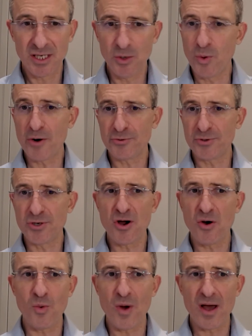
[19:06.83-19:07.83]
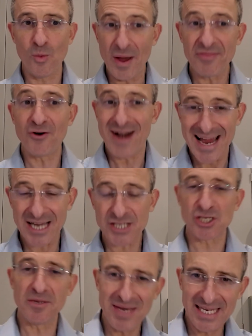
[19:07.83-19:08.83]
He won't know uh, when they're
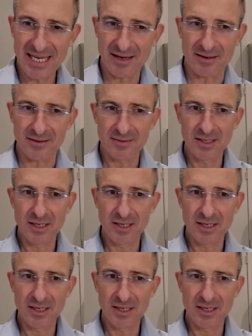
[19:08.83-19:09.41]
actually meeting.